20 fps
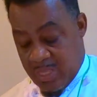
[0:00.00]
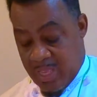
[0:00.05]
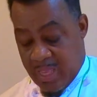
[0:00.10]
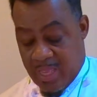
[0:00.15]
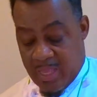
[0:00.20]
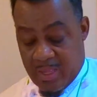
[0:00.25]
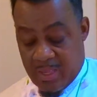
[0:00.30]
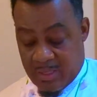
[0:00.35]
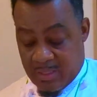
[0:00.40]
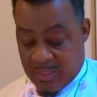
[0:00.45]

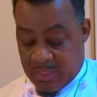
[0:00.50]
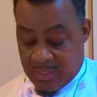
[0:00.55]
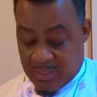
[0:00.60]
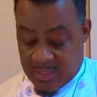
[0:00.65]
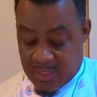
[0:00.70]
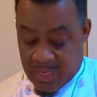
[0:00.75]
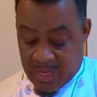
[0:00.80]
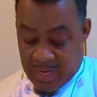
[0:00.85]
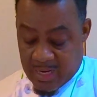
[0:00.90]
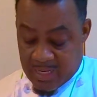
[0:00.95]
as I
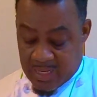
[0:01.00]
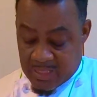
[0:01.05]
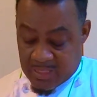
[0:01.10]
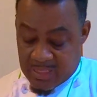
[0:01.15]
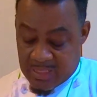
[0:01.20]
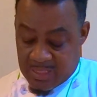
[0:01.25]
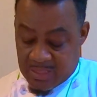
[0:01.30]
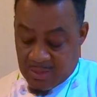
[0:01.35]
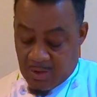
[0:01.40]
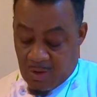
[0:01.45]
said, I get
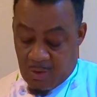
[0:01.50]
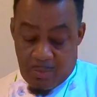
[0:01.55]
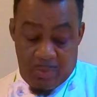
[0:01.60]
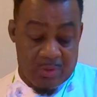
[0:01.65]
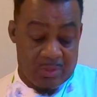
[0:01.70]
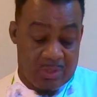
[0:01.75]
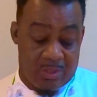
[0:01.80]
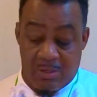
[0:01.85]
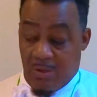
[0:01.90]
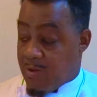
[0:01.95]
these,
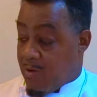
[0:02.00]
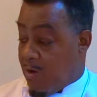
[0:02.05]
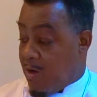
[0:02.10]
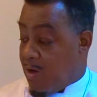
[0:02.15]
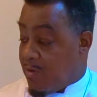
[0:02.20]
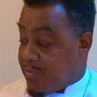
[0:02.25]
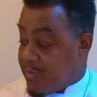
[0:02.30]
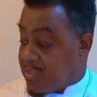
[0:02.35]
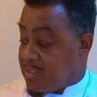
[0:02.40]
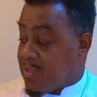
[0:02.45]

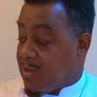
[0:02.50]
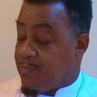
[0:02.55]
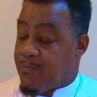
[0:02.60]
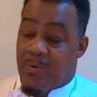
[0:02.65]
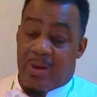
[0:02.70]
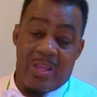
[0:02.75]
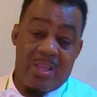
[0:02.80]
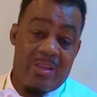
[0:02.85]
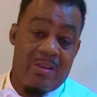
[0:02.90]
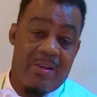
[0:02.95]
all the stuff
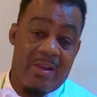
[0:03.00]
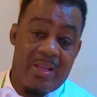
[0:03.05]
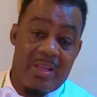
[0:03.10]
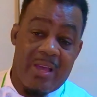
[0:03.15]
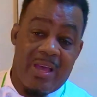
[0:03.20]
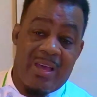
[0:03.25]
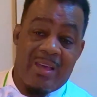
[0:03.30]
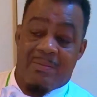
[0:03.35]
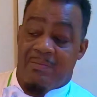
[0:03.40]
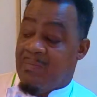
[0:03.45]
right here I
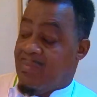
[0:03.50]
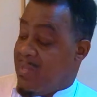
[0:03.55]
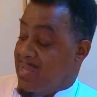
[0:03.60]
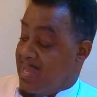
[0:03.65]
got,